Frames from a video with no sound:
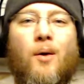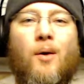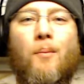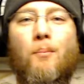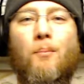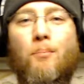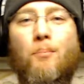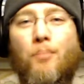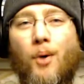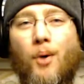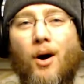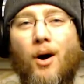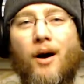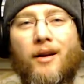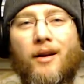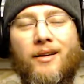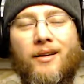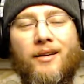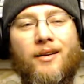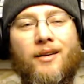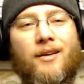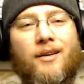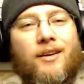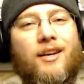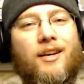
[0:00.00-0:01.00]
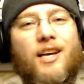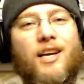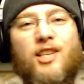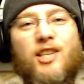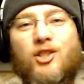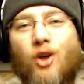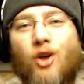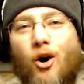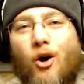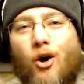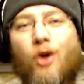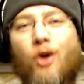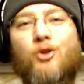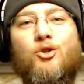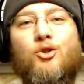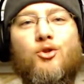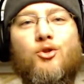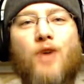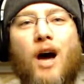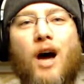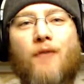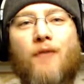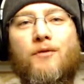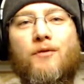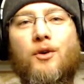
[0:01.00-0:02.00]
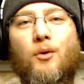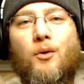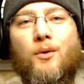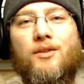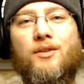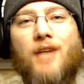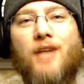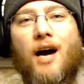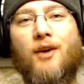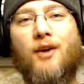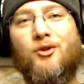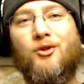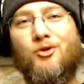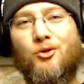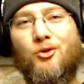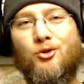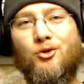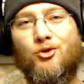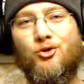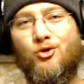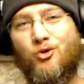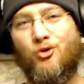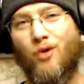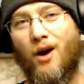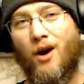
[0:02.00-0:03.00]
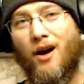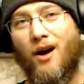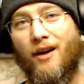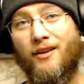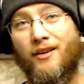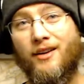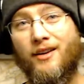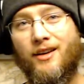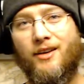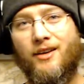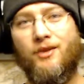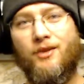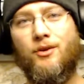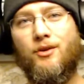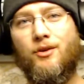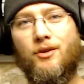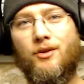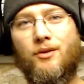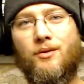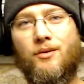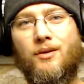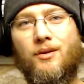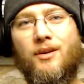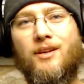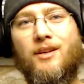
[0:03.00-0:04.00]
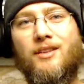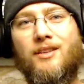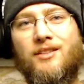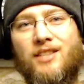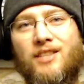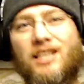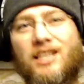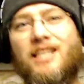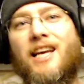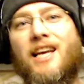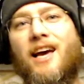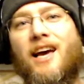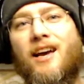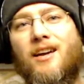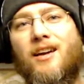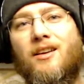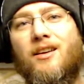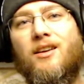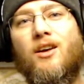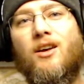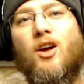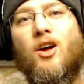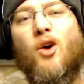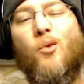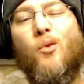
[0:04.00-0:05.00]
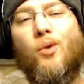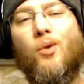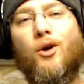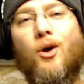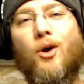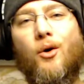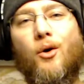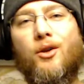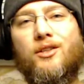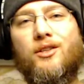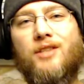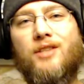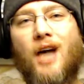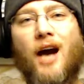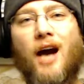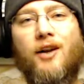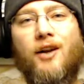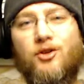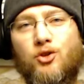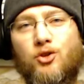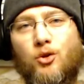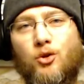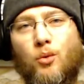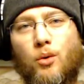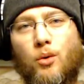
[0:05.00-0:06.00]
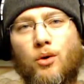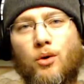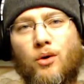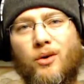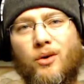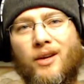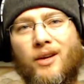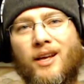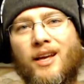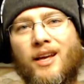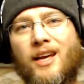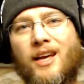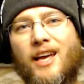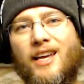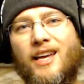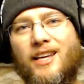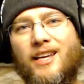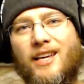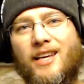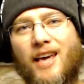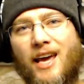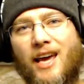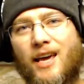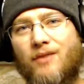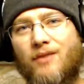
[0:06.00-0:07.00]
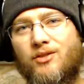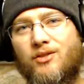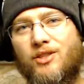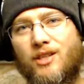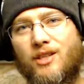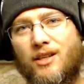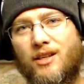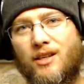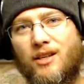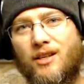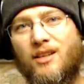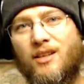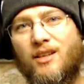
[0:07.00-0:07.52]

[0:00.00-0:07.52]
but it's also not filled with dinosaurs trying to kill you. Today, we're going to Dinosaur World in Cave City,